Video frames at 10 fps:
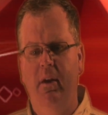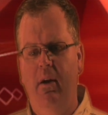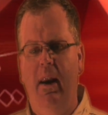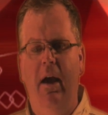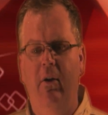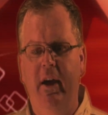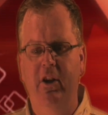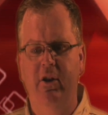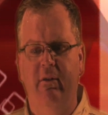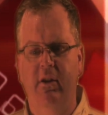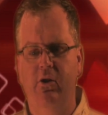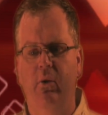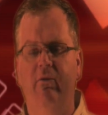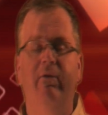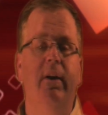that it'll allow each of us, who
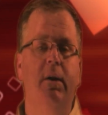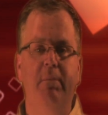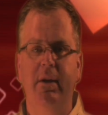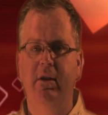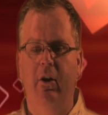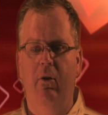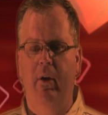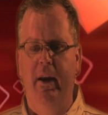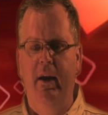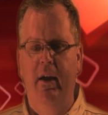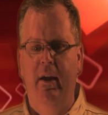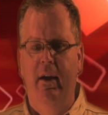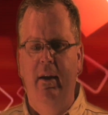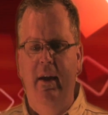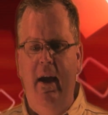are very busy already,
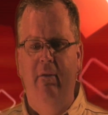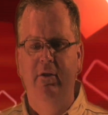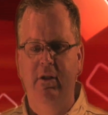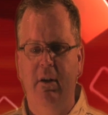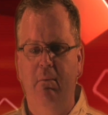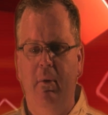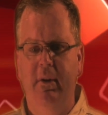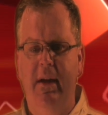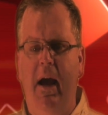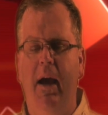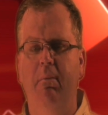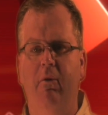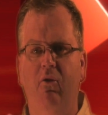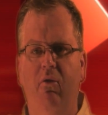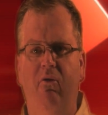to have some time
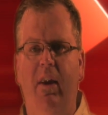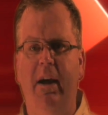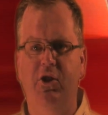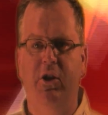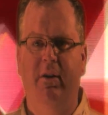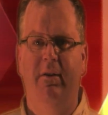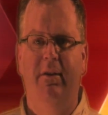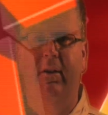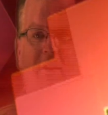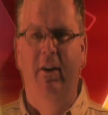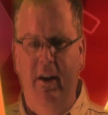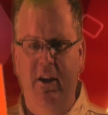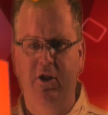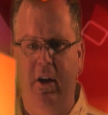of reflection on each